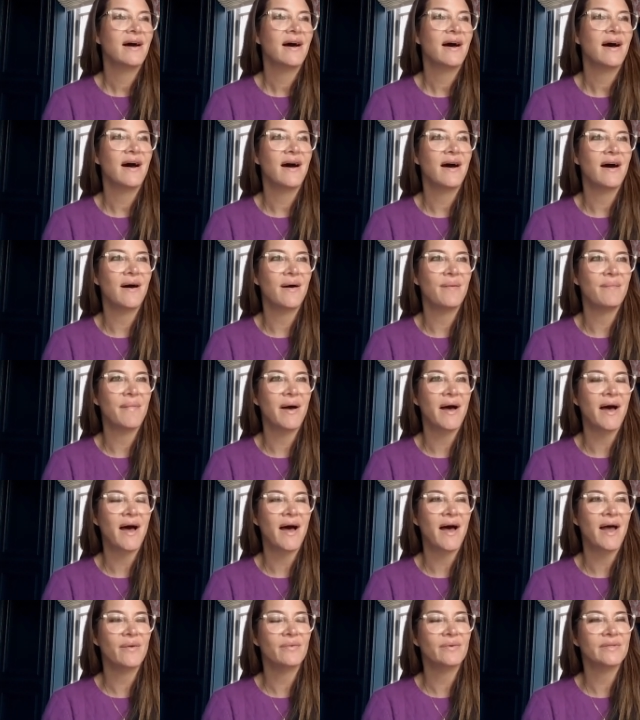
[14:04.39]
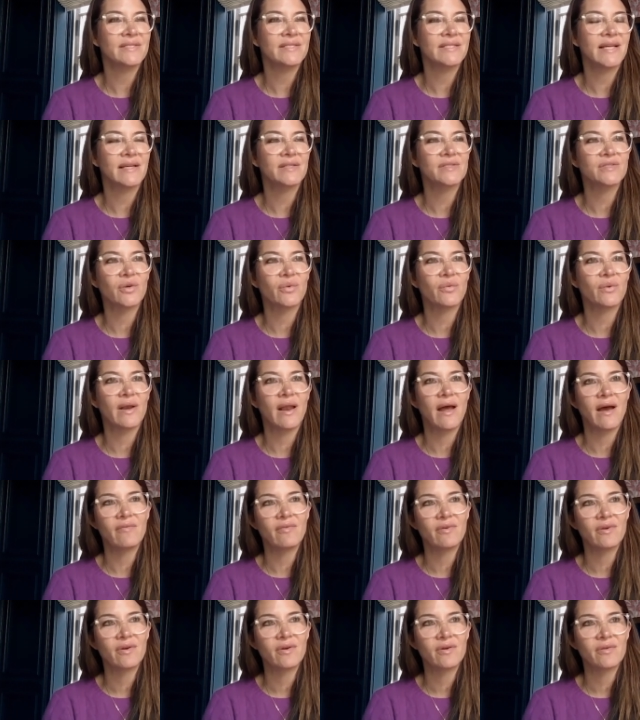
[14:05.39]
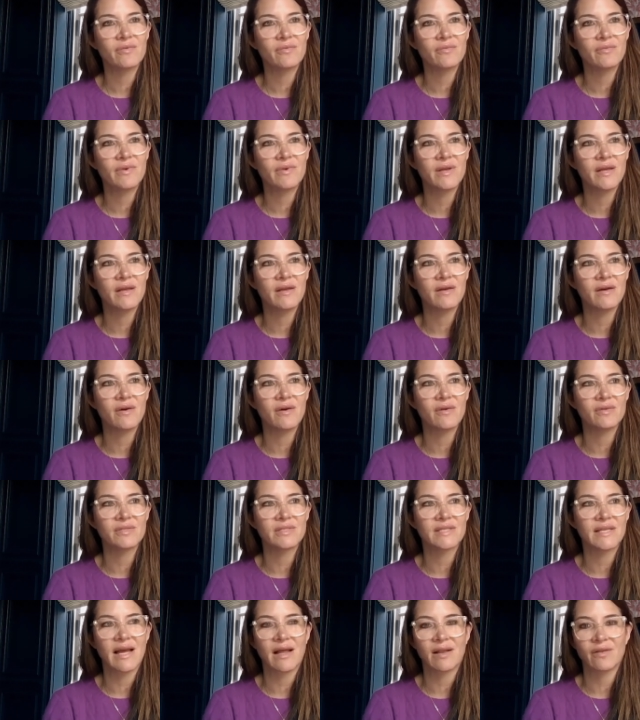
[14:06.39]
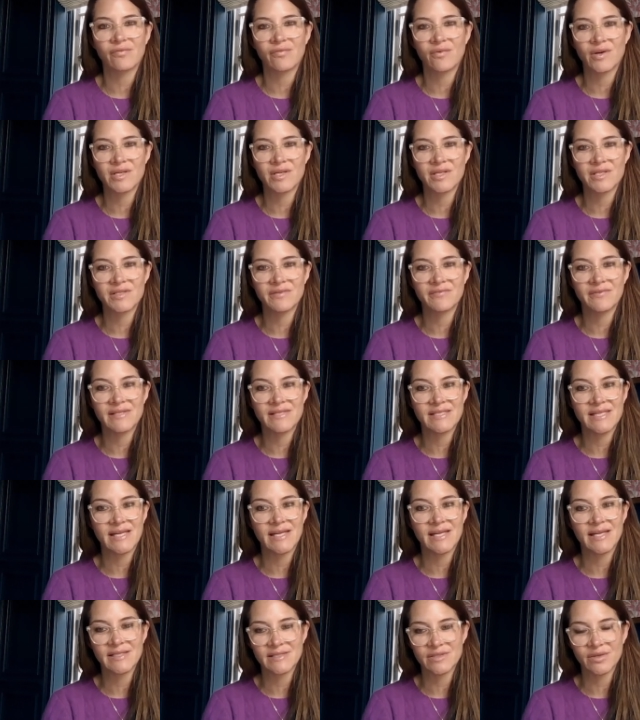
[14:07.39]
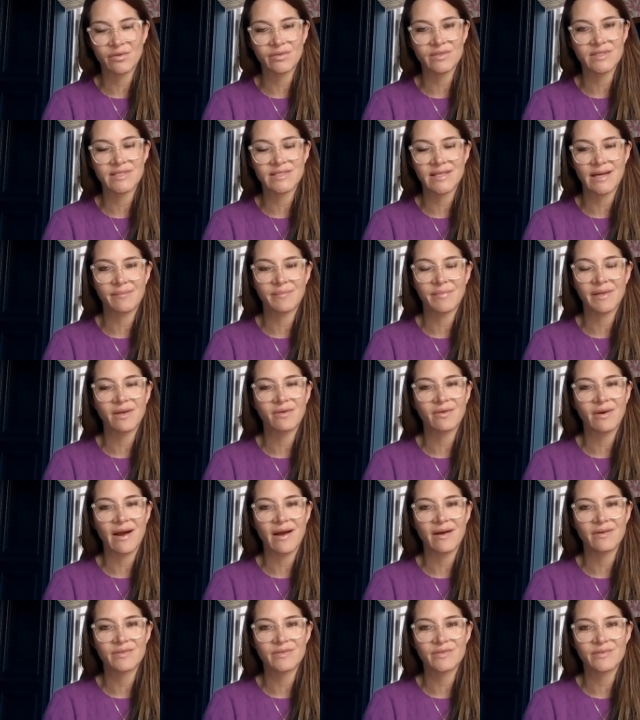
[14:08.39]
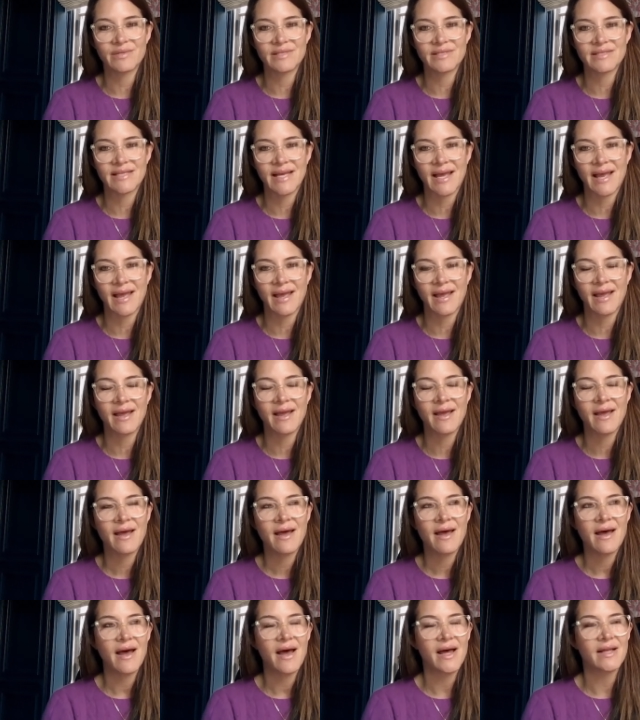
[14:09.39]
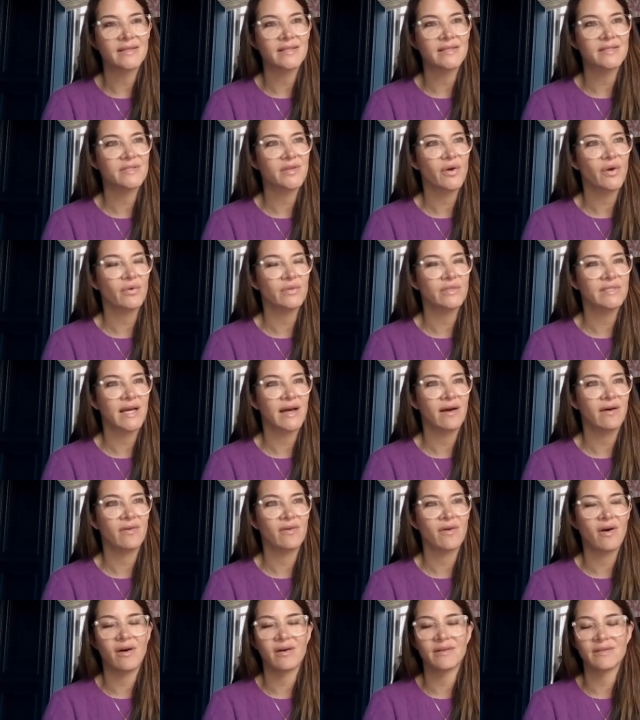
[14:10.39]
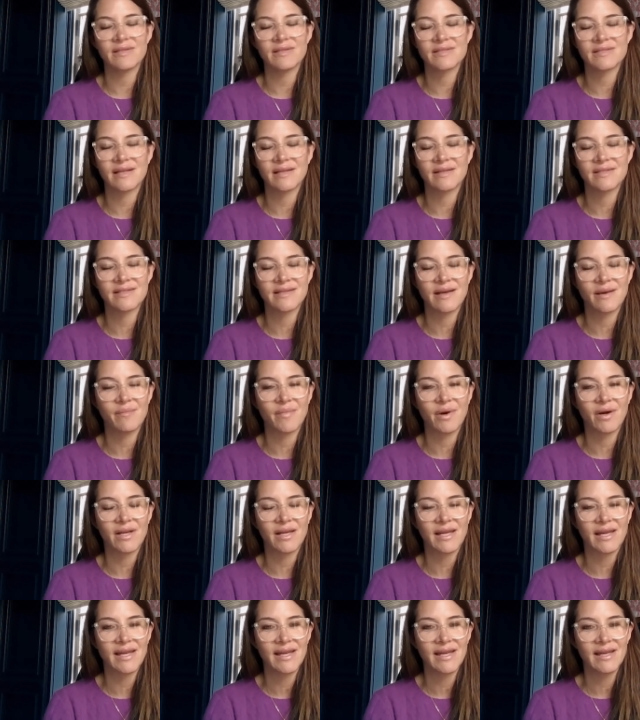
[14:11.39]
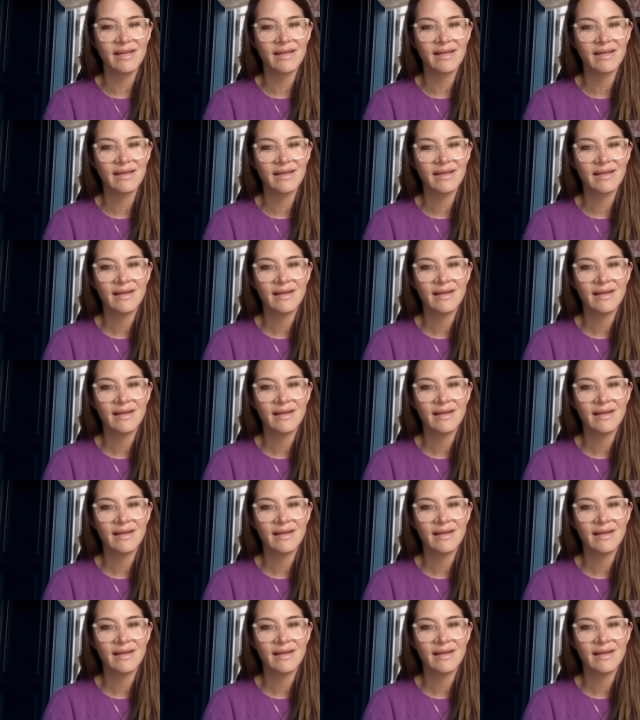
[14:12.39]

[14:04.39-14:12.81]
Um, I would say so whenever we go to California to visit his old stomping grounds, we stay at this hotel called the Sunset Marquis,